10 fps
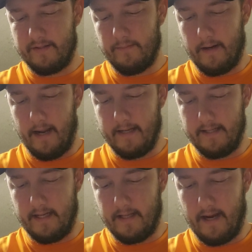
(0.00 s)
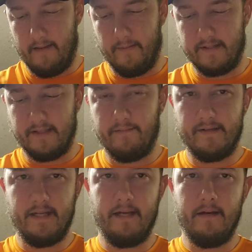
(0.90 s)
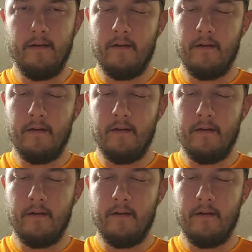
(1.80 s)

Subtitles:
through my 19 than I have my 17.